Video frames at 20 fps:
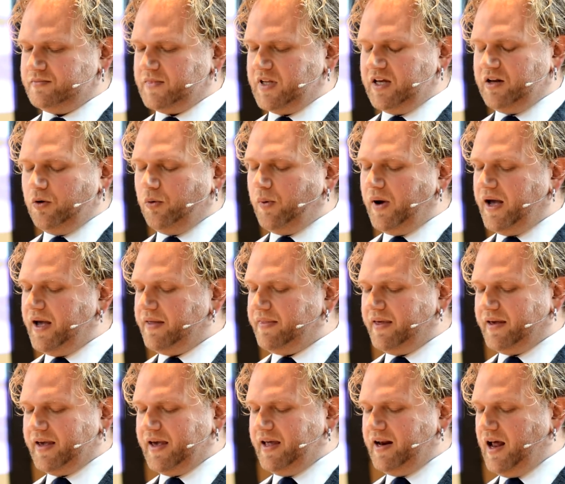in a way
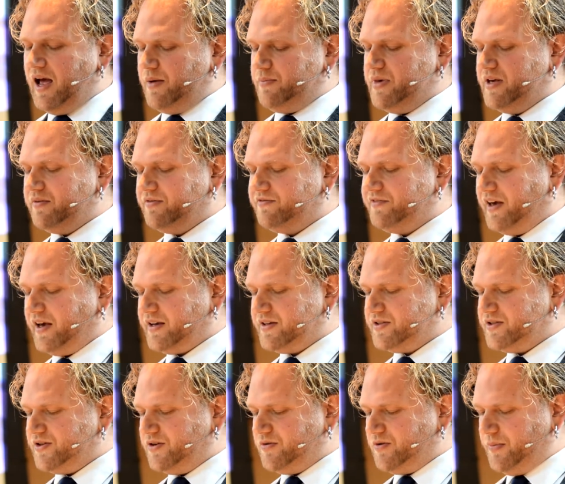that cannot be
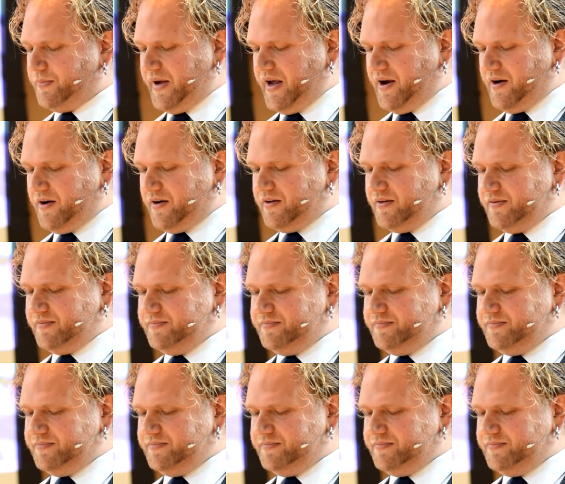fixed or repaired,